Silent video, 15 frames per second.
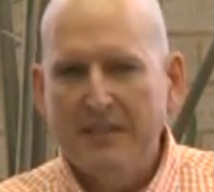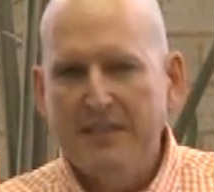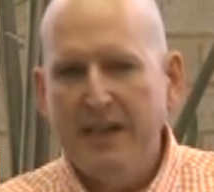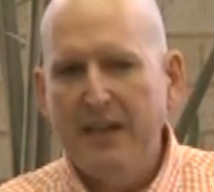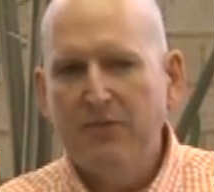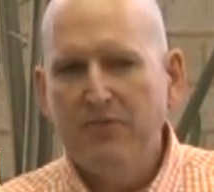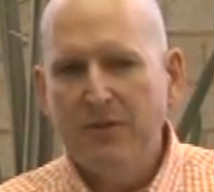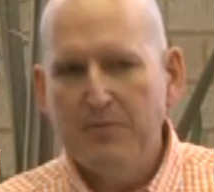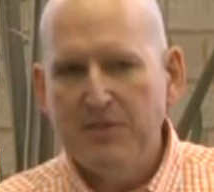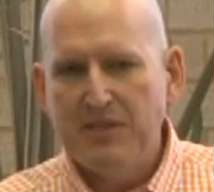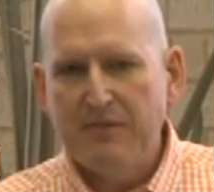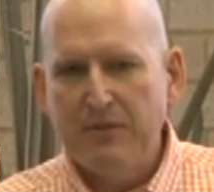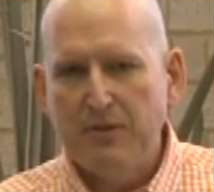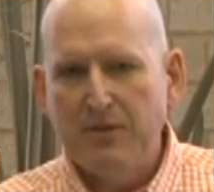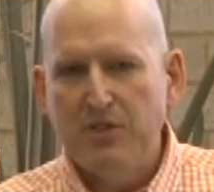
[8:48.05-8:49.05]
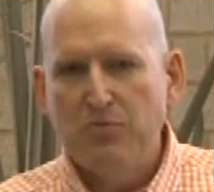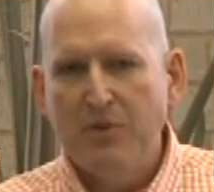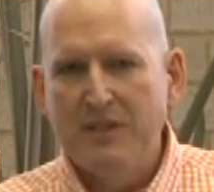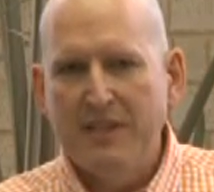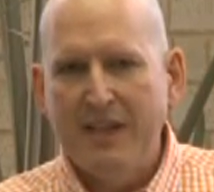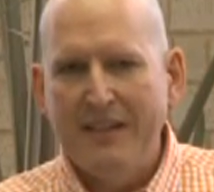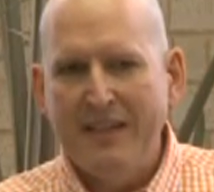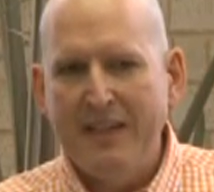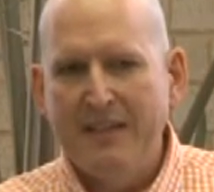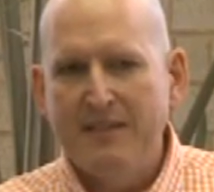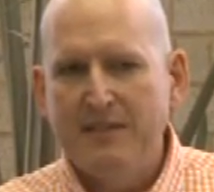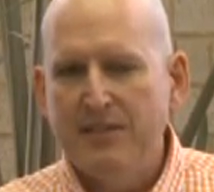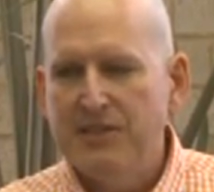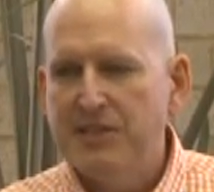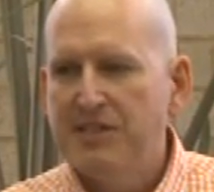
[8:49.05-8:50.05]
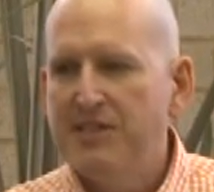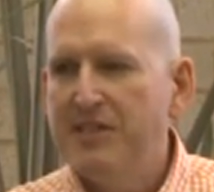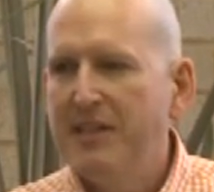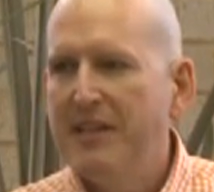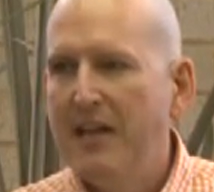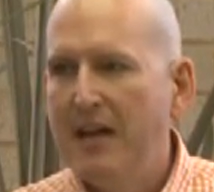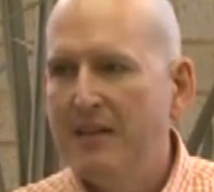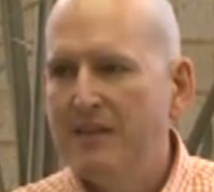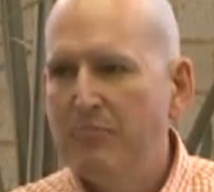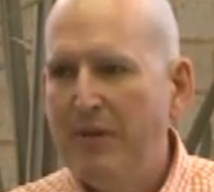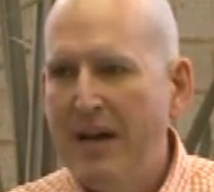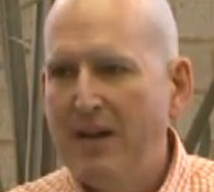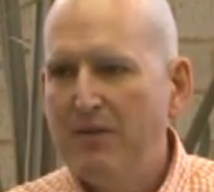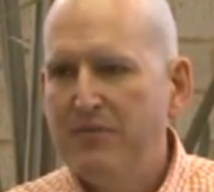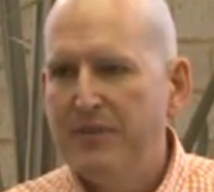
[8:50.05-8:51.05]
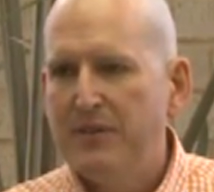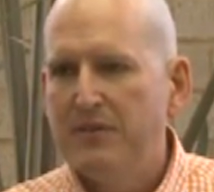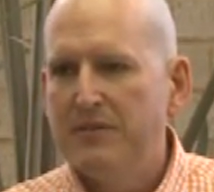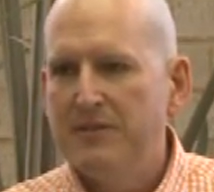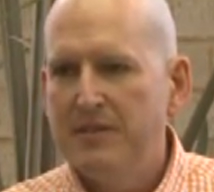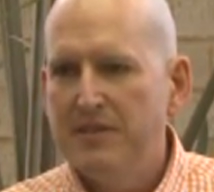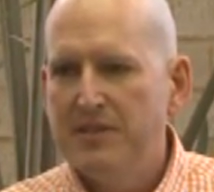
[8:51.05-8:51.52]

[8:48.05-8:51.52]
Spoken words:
and take from the civilians what they needed to succeed on the battlefield,